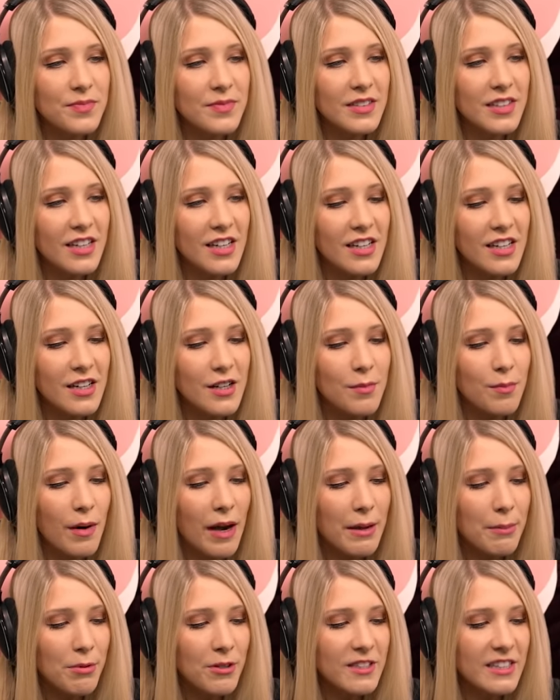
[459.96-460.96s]
So your
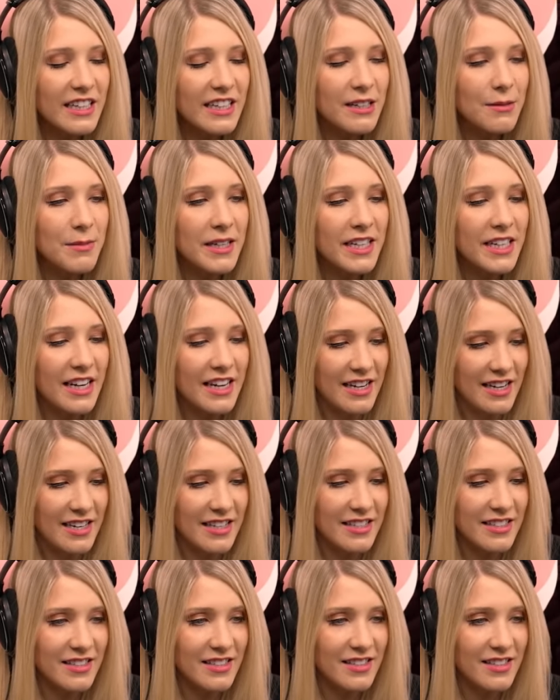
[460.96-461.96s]
My predicament
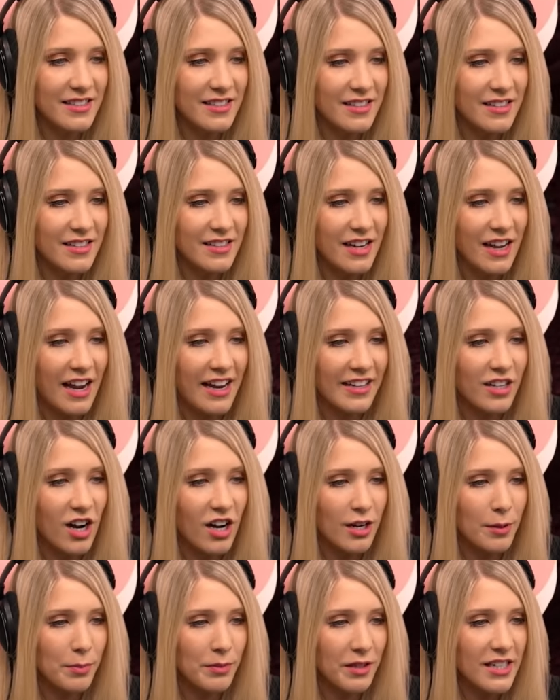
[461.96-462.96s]
is I
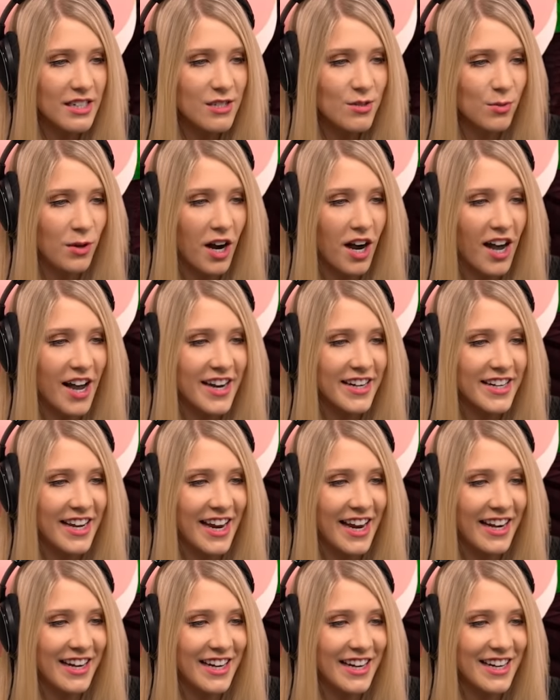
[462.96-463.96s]
got a blaze rod
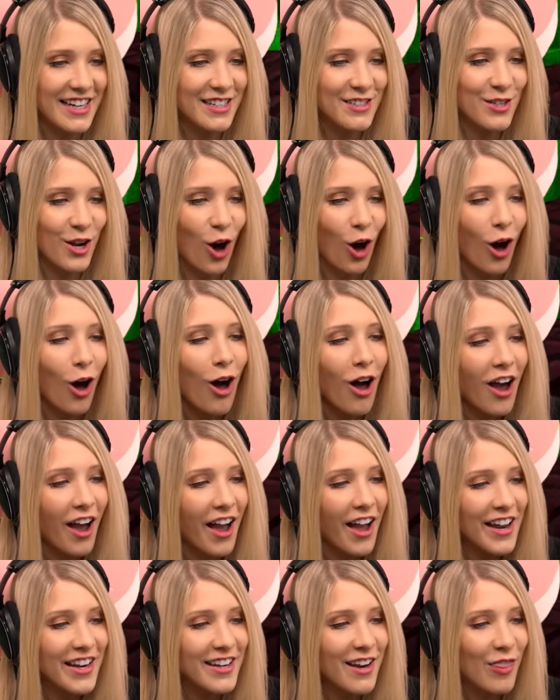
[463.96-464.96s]
and it is
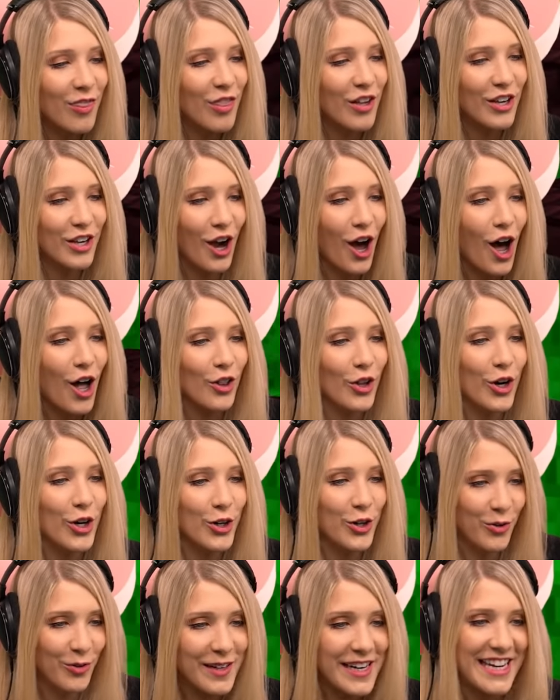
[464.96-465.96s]
on the color
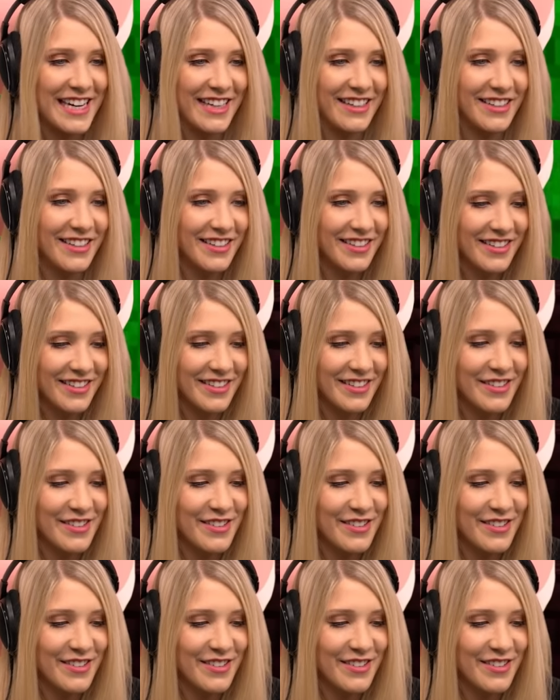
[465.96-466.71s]
green. No.